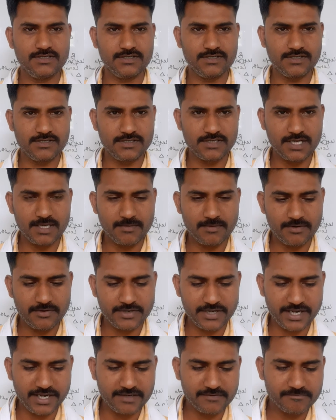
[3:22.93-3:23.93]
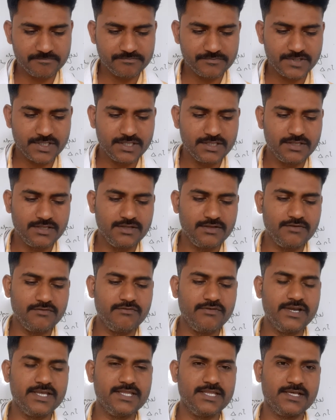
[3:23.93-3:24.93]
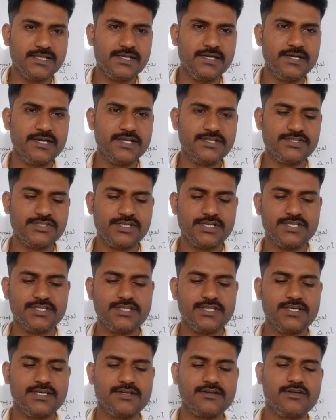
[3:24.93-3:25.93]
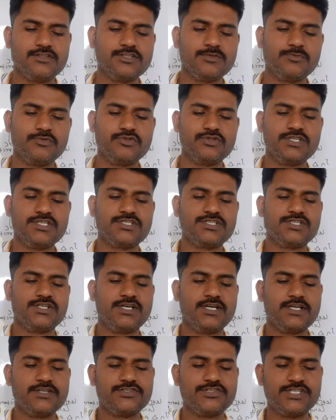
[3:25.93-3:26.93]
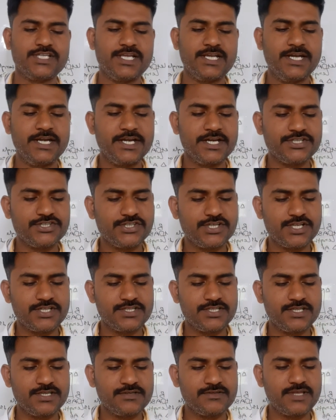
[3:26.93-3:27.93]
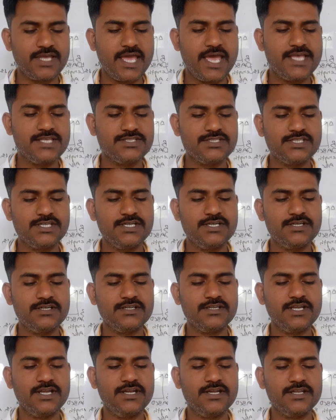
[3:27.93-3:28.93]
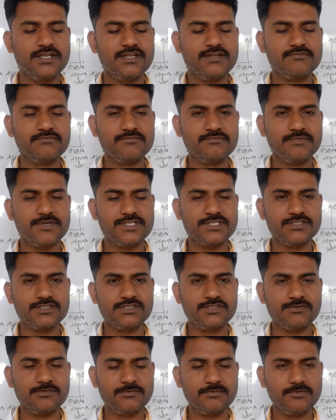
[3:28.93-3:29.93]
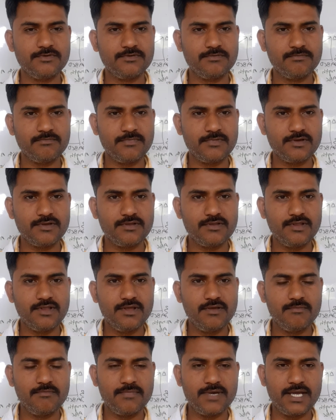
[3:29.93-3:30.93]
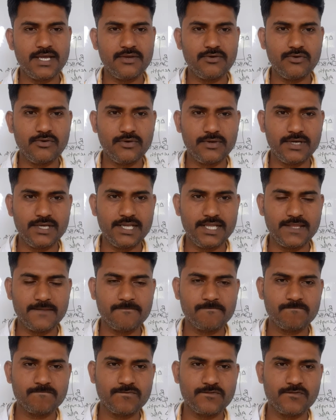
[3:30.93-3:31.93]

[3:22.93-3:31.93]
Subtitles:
heard about it. Vedic literature is there, or the Buddhist or Jain literature is there. Ancient Indian preserved by orally,